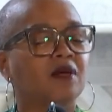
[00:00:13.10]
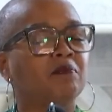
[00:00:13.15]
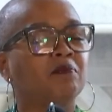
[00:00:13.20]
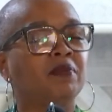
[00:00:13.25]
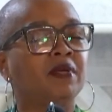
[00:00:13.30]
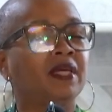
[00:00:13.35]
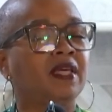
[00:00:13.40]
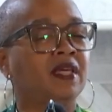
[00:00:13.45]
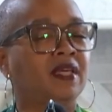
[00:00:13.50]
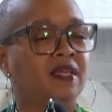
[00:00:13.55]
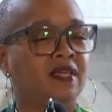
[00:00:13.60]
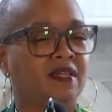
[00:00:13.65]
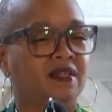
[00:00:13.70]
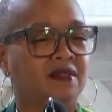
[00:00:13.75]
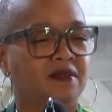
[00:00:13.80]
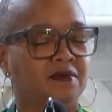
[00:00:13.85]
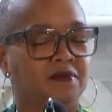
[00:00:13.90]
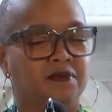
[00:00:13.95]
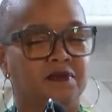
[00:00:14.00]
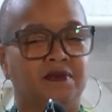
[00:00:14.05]
Be
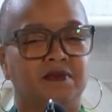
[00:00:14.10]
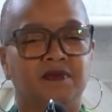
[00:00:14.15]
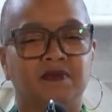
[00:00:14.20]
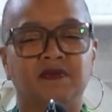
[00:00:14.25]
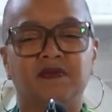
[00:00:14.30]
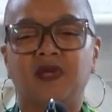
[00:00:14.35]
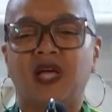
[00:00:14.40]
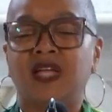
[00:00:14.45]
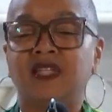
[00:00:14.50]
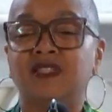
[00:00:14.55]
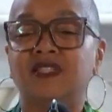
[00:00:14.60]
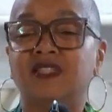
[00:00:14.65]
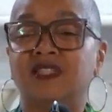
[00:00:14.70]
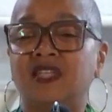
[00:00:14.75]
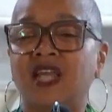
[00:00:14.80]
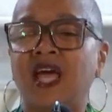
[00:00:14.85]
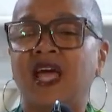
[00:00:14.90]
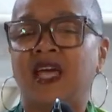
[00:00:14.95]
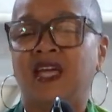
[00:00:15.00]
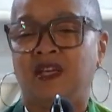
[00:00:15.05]
and
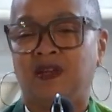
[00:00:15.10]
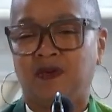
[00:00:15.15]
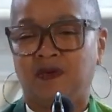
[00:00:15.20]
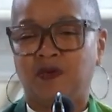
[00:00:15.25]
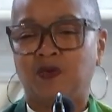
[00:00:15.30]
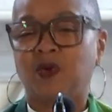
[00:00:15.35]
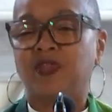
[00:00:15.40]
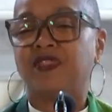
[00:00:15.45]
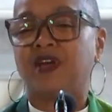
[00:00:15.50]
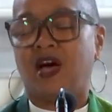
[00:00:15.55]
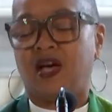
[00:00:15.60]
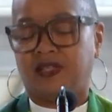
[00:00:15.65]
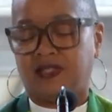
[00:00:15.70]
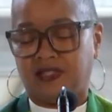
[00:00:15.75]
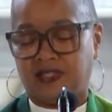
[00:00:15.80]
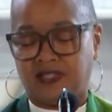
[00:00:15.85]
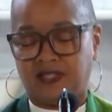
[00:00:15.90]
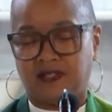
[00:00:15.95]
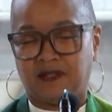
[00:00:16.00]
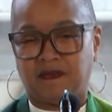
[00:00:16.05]
stay with
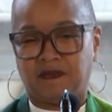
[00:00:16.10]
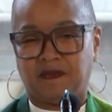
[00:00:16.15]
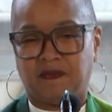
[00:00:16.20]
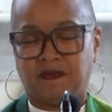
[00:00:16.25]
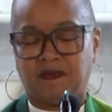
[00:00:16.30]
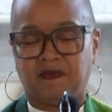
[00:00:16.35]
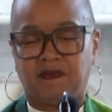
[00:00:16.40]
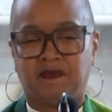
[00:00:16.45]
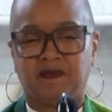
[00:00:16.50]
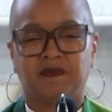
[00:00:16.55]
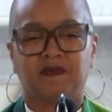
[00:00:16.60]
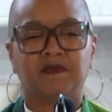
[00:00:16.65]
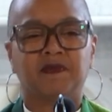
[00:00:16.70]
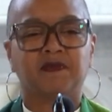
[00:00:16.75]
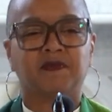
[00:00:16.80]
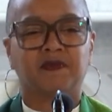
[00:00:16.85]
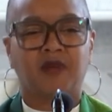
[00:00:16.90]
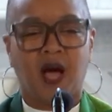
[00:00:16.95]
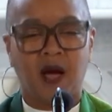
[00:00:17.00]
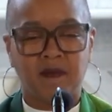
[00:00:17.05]
us.
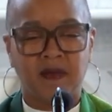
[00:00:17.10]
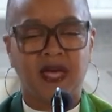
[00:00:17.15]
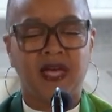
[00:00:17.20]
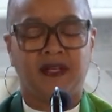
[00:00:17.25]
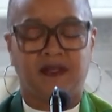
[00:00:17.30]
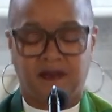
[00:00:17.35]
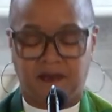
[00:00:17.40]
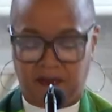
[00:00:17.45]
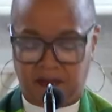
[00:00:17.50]
Amen.